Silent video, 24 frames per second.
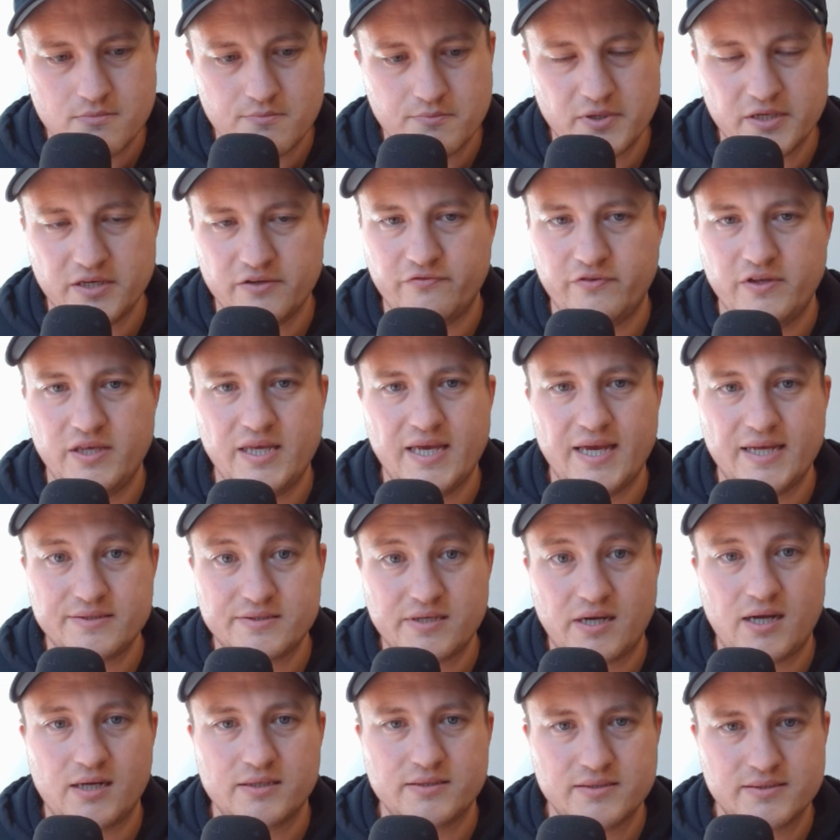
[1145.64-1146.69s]
if he had
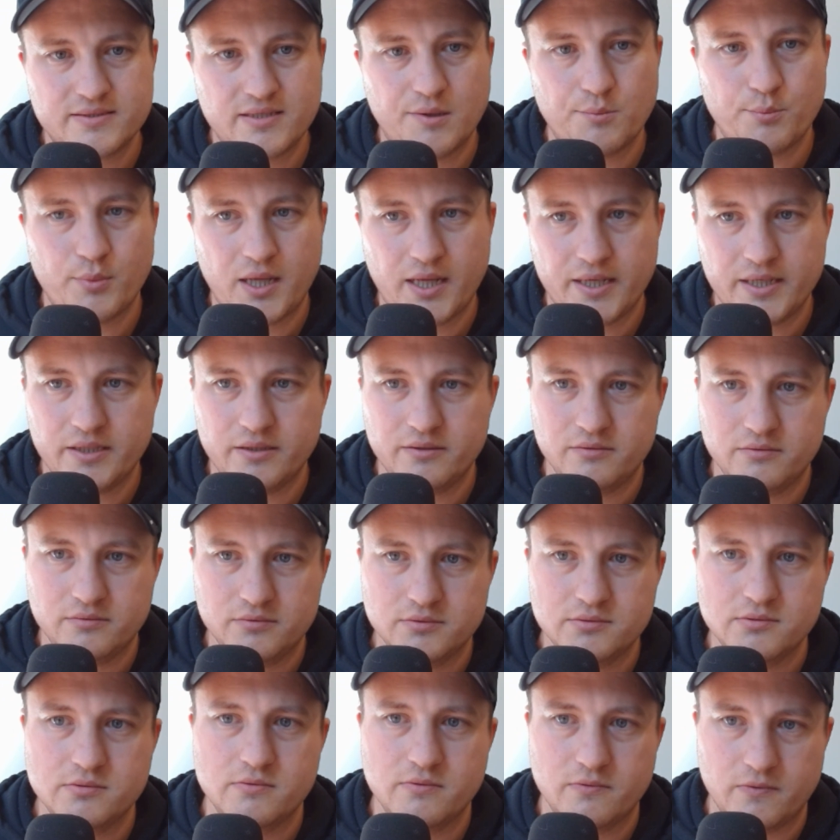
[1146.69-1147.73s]
talked to somebody,
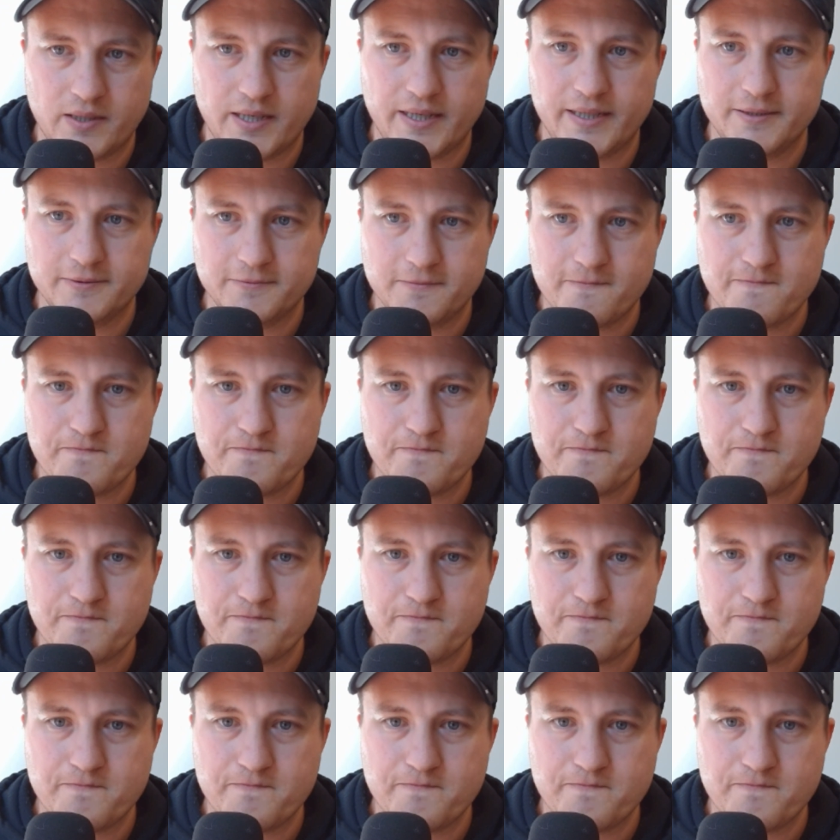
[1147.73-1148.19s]
right?